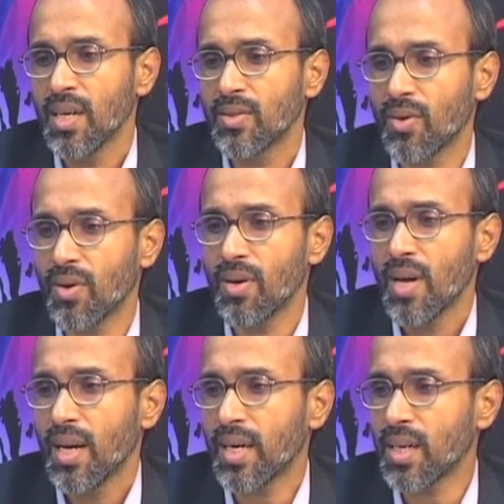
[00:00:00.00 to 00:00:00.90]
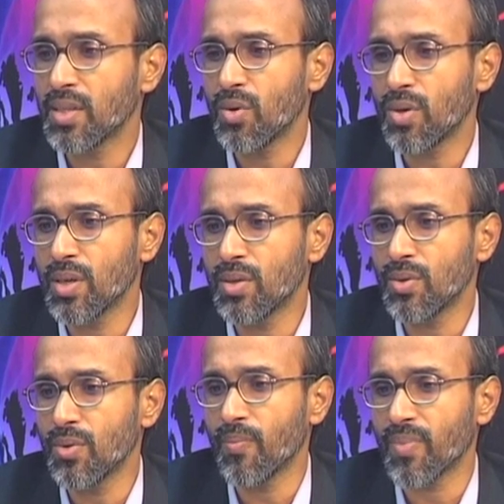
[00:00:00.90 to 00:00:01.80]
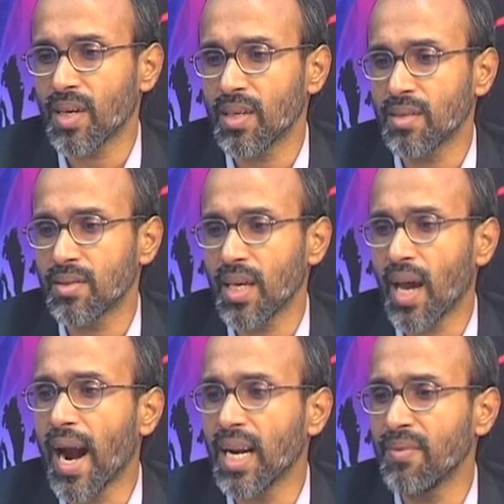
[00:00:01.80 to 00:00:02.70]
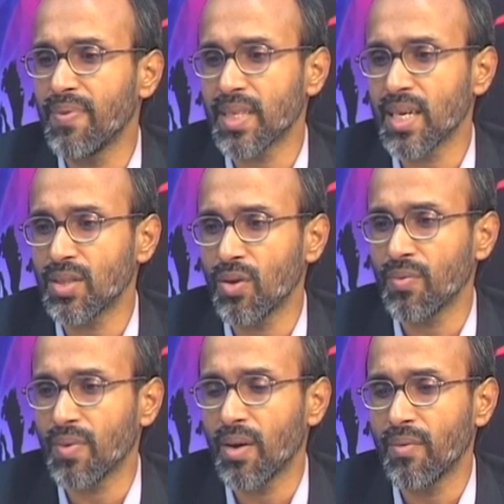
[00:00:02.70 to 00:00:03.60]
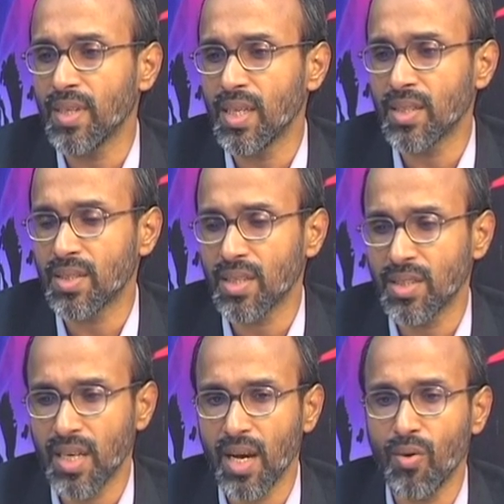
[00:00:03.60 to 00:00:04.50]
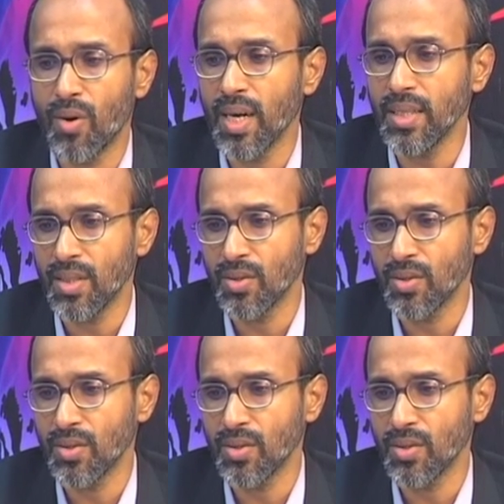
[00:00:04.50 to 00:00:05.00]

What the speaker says: So, let us look into the identification of various stakeholders.